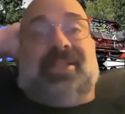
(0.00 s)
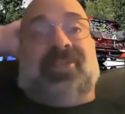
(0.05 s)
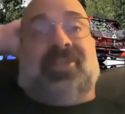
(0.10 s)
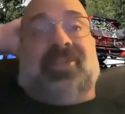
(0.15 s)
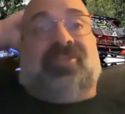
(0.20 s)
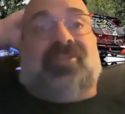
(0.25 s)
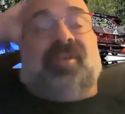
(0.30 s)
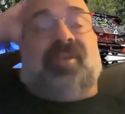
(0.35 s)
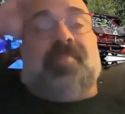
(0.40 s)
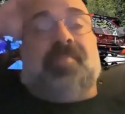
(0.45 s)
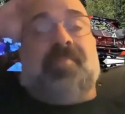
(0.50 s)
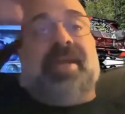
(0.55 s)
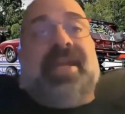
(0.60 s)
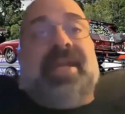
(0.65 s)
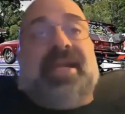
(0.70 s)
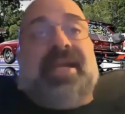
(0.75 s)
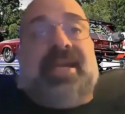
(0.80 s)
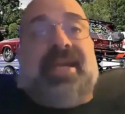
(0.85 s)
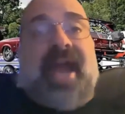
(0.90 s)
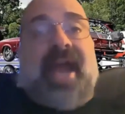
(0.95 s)
to
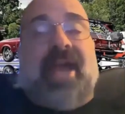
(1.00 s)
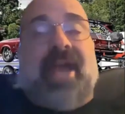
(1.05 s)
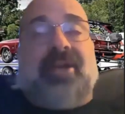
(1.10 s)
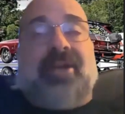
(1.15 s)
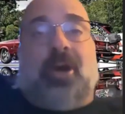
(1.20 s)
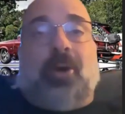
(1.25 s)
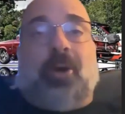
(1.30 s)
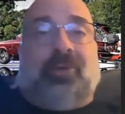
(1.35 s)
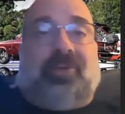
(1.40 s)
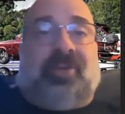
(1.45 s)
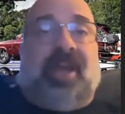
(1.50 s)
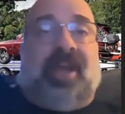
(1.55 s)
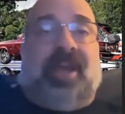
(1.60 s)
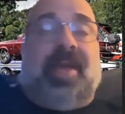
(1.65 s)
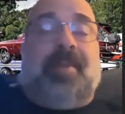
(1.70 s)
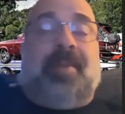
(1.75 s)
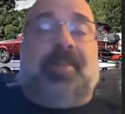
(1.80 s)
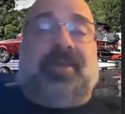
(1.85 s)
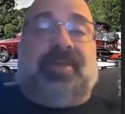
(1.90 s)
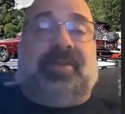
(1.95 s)
me, I know to
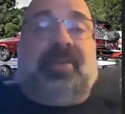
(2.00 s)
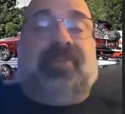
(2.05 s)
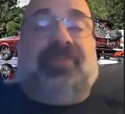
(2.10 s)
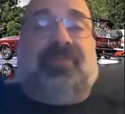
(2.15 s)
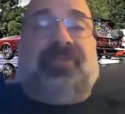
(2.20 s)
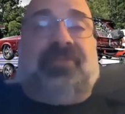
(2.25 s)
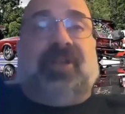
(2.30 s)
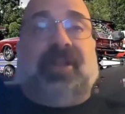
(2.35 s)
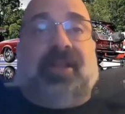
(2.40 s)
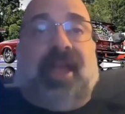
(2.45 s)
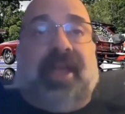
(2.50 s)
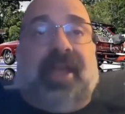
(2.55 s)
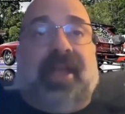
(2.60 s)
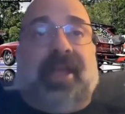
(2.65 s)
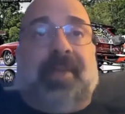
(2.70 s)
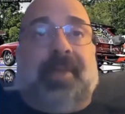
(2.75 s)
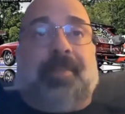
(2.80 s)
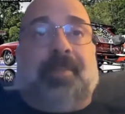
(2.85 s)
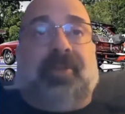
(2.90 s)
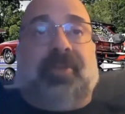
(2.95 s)
him it didn't feel like
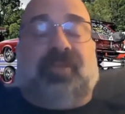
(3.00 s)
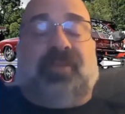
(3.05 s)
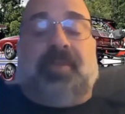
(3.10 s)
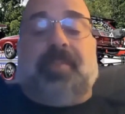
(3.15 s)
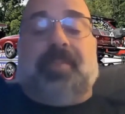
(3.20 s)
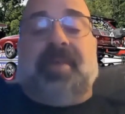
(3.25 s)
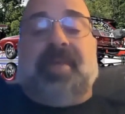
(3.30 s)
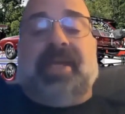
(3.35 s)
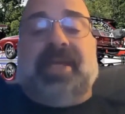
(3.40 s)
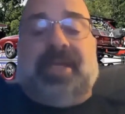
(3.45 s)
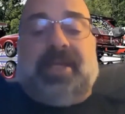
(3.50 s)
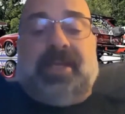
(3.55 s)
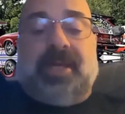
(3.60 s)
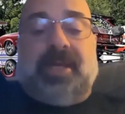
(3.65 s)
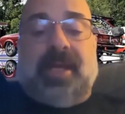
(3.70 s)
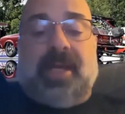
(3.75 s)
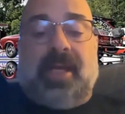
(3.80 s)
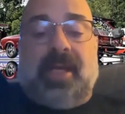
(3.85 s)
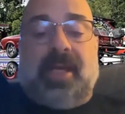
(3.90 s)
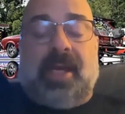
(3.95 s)
it, but to me,
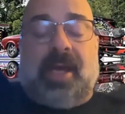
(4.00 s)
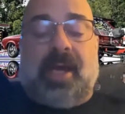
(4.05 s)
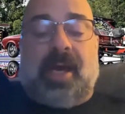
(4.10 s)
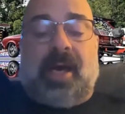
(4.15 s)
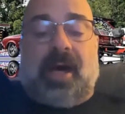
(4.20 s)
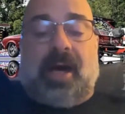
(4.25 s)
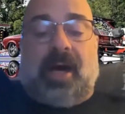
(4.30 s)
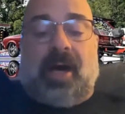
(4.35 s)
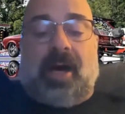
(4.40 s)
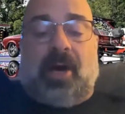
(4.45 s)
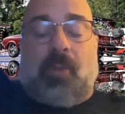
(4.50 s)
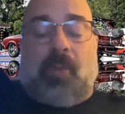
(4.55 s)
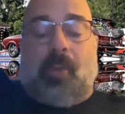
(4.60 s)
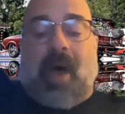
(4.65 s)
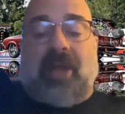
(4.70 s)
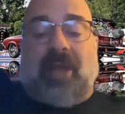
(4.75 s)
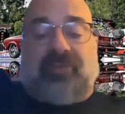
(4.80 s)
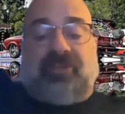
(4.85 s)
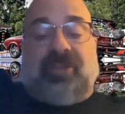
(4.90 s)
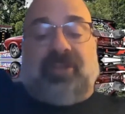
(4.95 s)

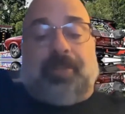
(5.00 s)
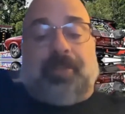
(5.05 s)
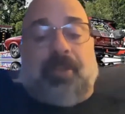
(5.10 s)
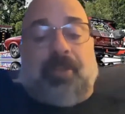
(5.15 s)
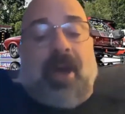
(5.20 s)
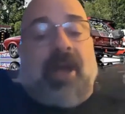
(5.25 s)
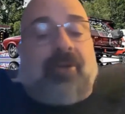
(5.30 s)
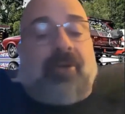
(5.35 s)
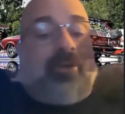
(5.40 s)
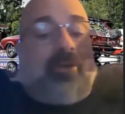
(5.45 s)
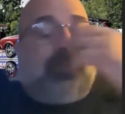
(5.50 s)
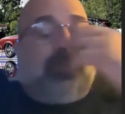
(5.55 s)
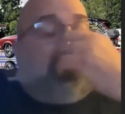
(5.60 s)
watching the progress